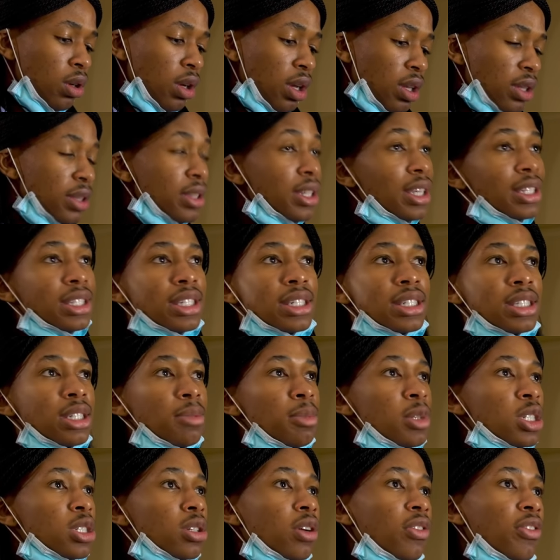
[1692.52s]
The system
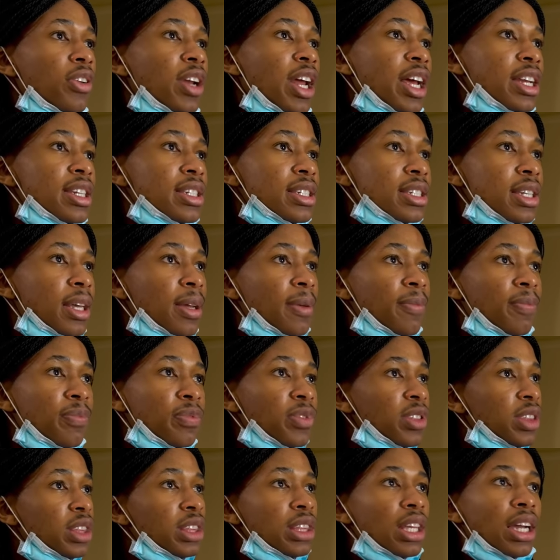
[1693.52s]
is offline, sir.
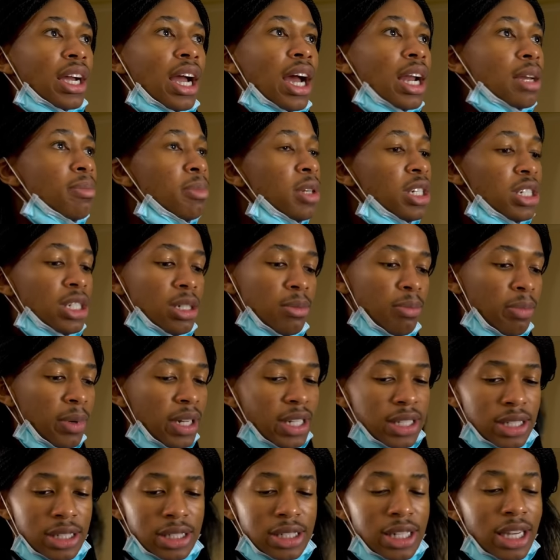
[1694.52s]
The card machine,
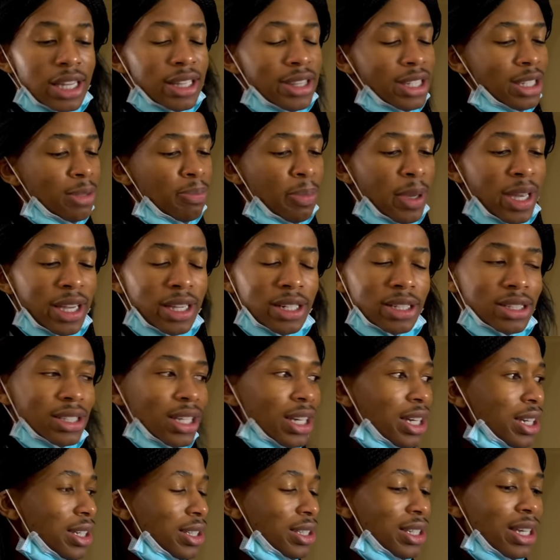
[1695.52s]
please take this back.
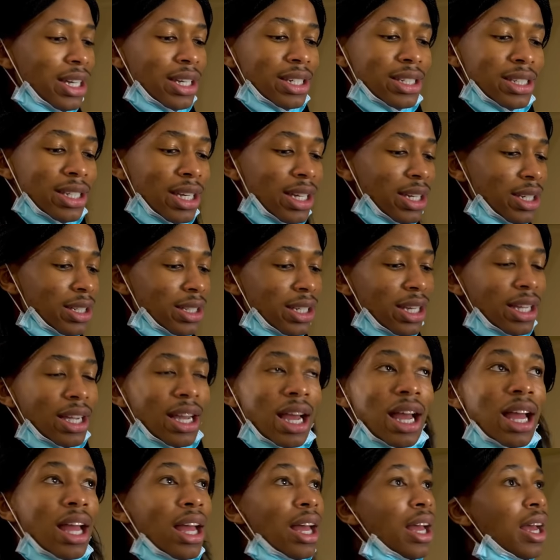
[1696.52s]
Take.
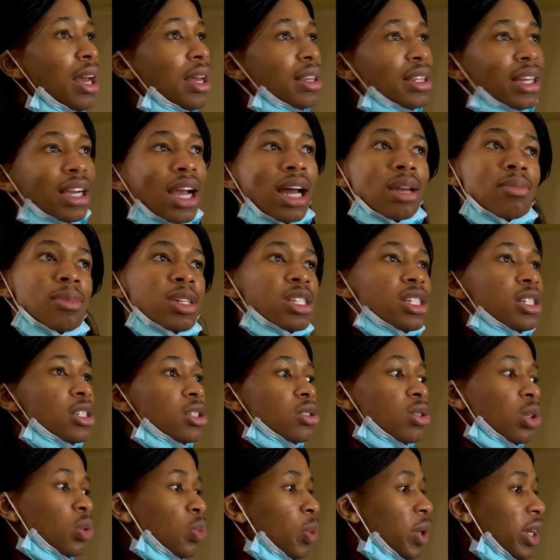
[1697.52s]
The card machine is
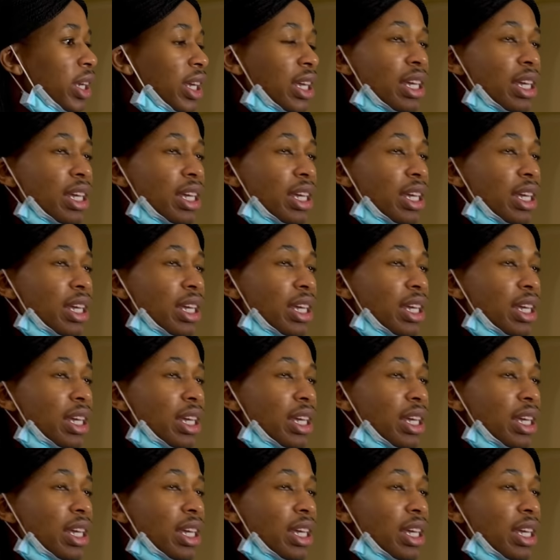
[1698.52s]
not breaking.